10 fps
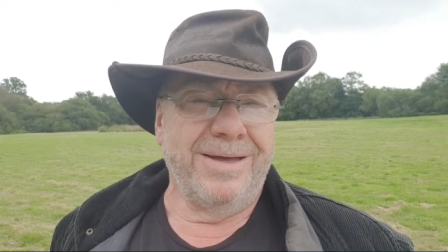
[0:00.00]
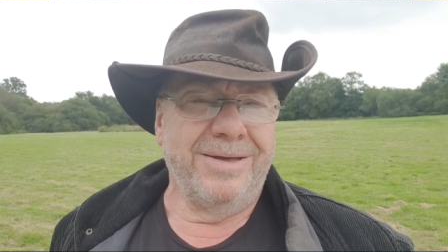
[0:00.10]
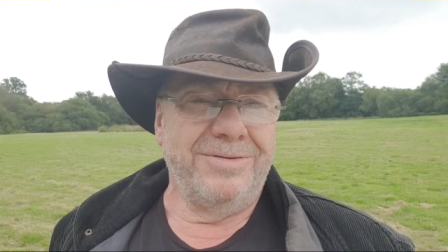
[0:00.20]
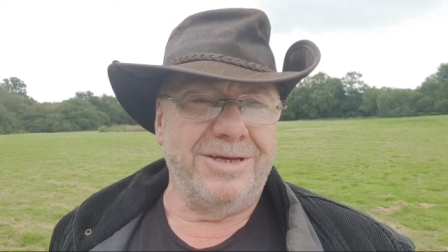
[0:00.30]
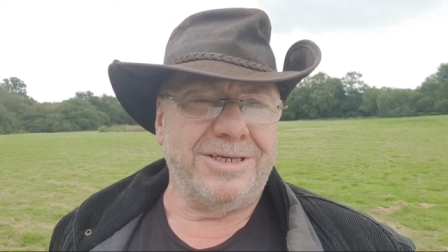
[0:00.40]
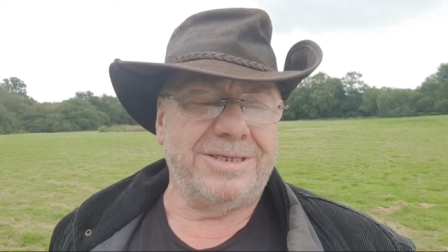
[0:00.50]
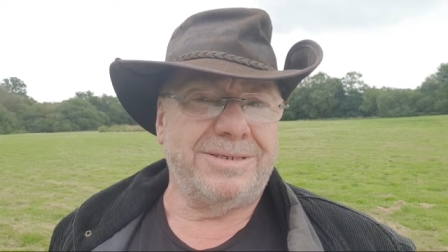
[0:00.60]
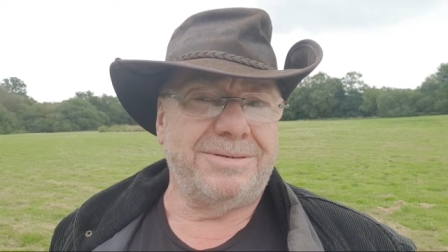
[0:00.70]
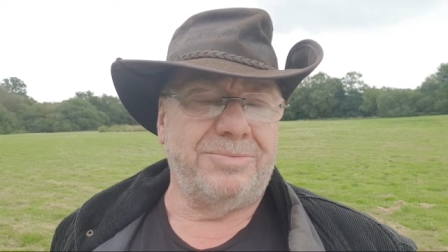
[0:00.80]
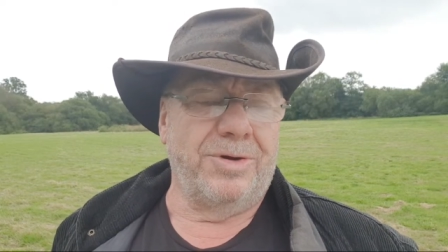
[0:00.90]

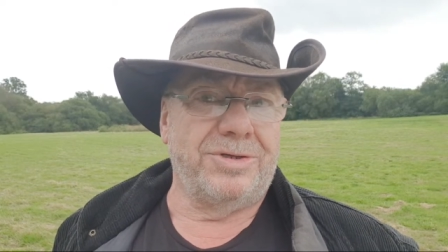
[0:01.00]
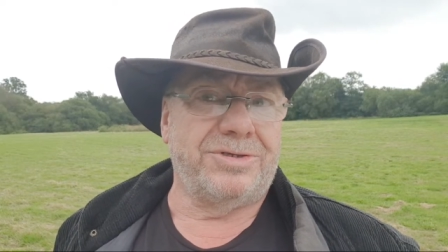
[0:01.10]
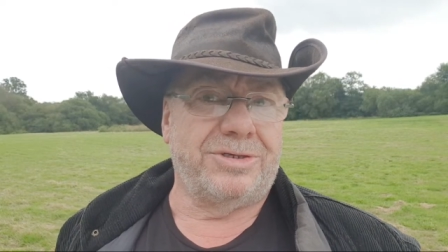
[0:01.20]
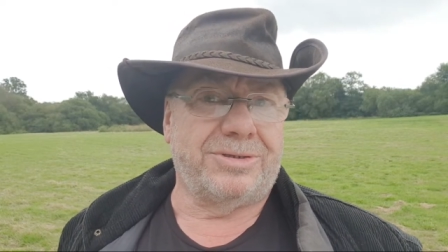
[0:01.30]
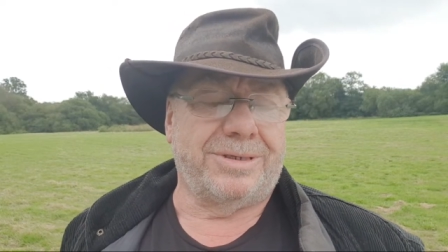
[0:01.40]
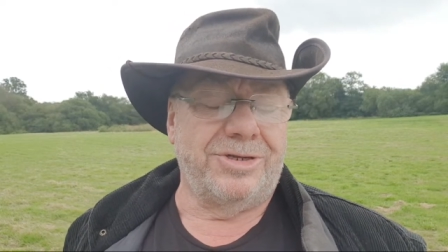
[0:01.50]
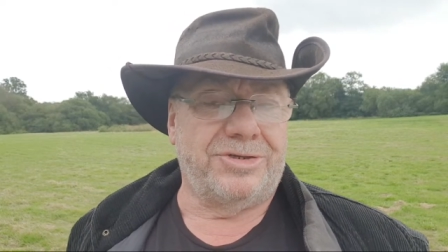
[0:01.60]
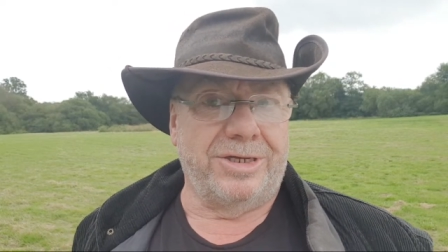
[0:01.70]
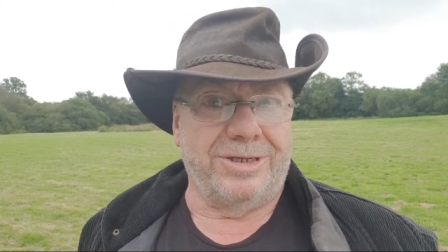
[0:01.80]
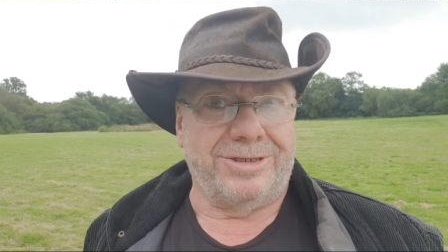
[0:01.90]
this was
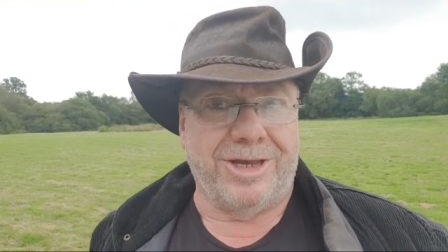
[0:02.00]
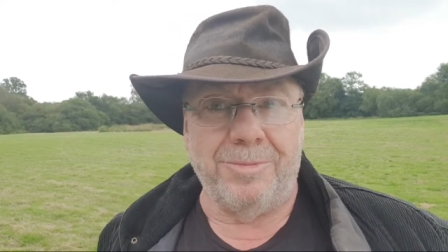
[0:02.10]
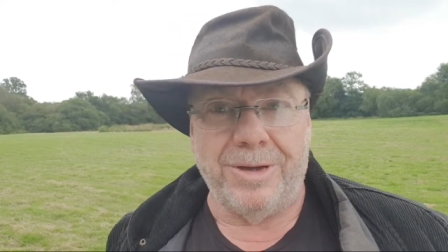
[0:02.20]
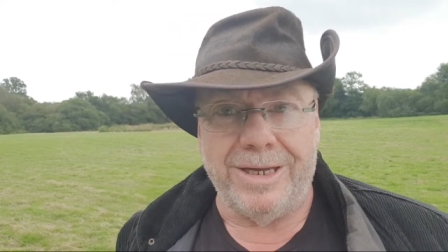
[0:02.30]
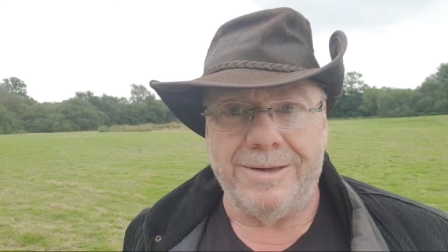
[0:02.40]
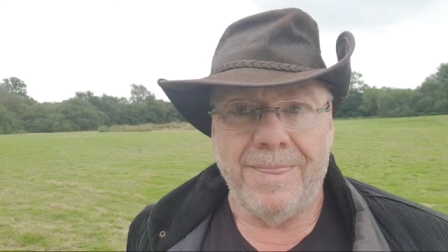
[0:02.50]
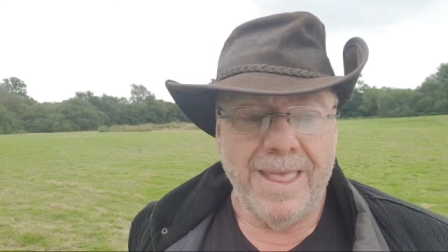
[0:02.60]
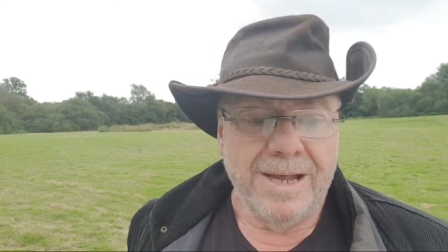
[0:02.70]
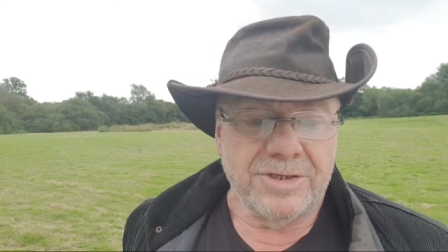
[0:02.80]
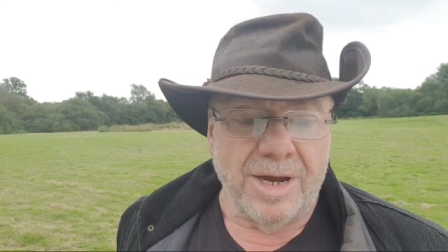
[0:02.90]
considered to be
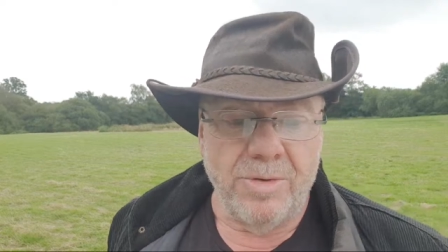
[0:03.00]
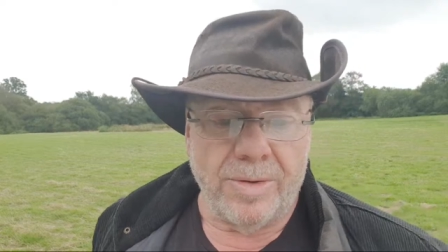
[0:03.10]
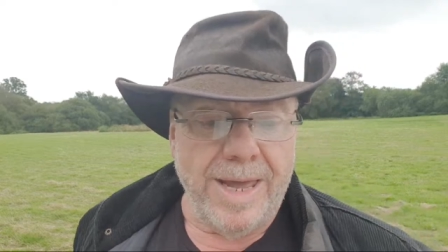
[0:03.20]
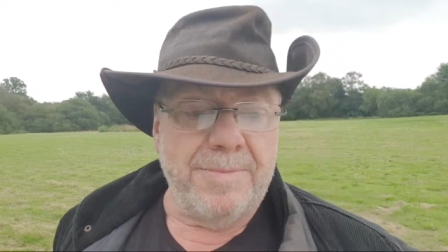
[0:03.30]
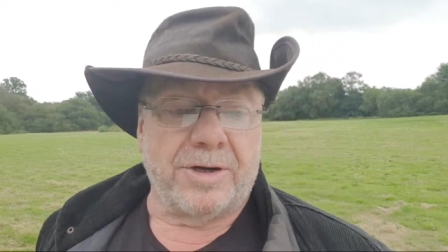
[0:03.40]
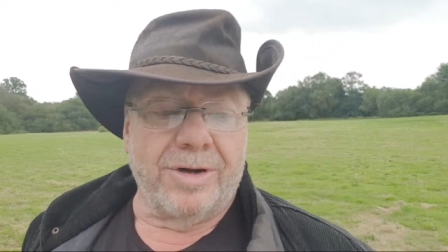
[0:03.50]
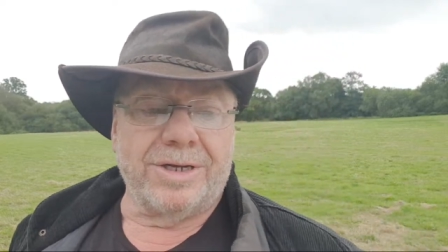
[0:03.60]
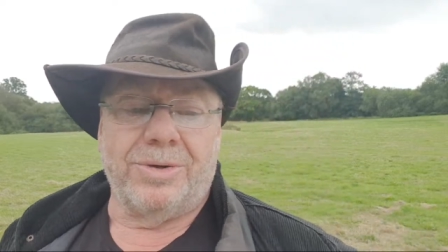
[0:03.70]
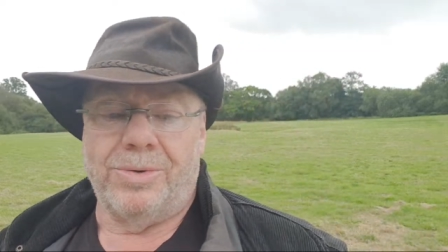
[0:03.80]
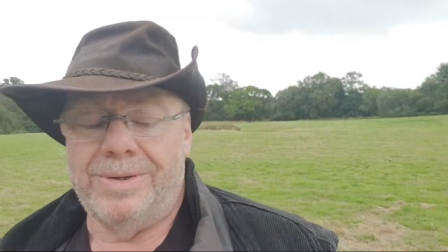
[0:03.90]
somewhat
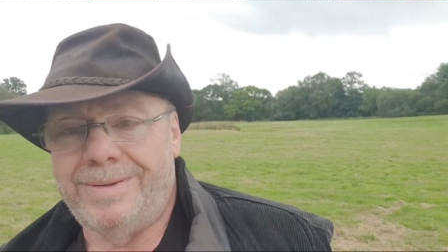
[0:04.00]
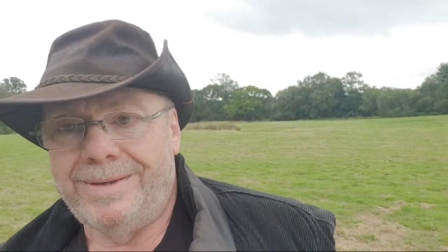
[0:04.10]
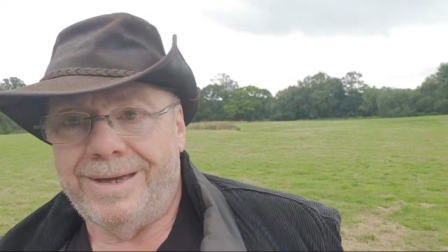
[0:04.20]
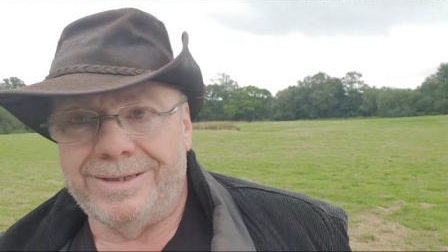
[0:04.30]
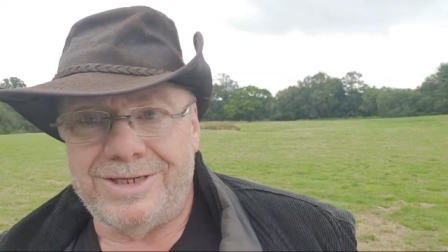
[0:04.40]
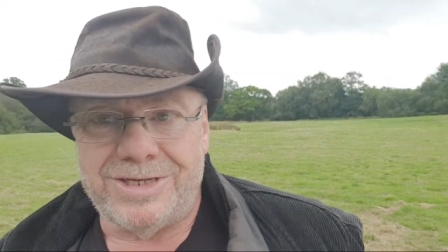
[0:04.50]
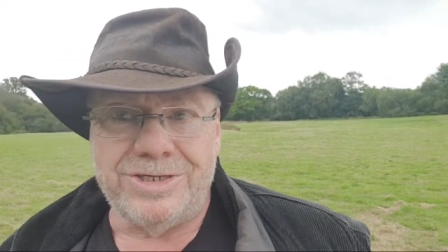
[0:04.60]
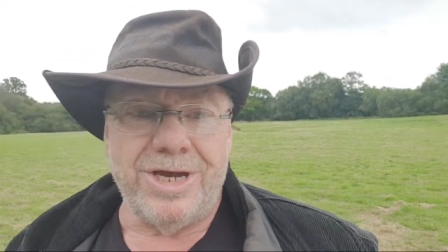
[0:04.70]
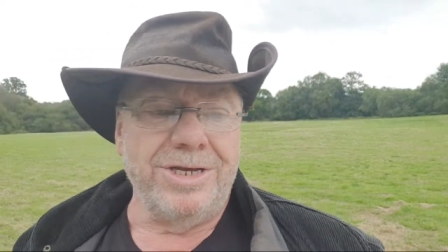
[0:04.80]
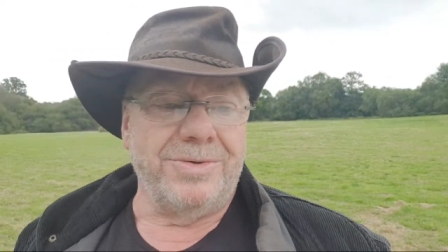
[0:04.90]
hypocritical and
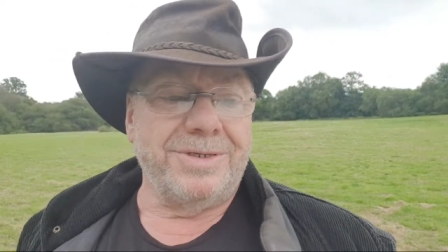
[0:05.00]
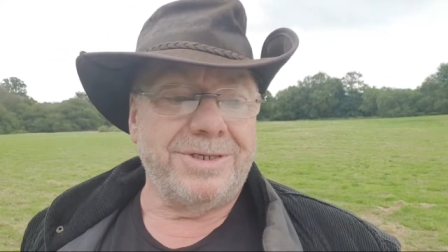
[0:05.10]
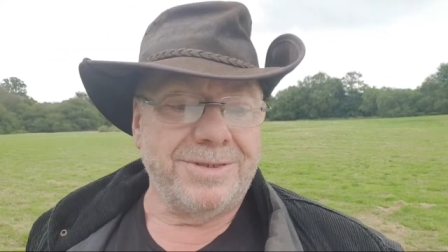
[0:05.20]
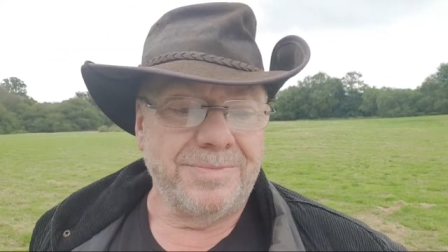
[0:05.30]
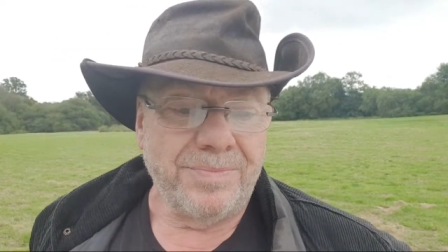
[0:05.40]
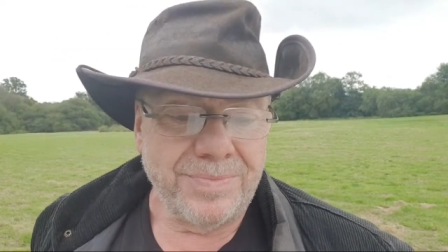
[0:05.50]
disingenuous,